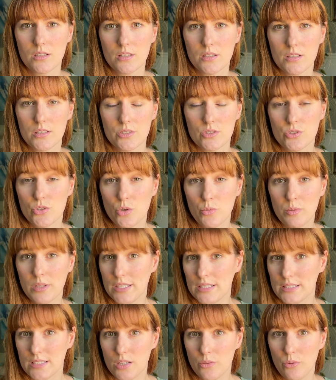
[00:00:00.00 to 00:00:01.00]
There's no
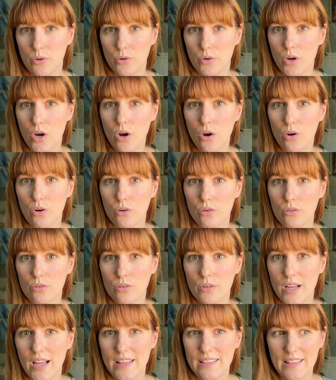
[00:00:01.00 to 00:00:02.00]
place I won't go.
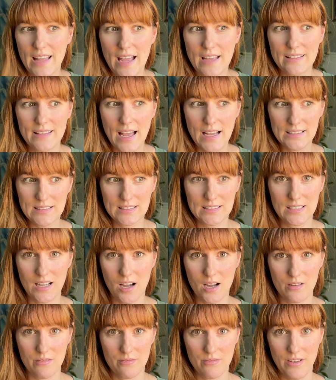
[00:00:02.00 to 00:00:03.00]
And that, that's
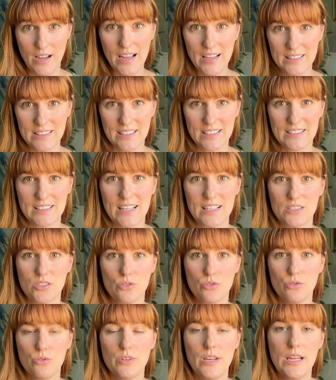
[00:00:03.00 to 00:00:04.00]
not violet, that's
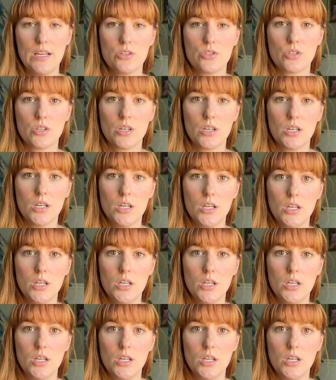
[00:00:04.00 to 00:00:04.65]
true nature.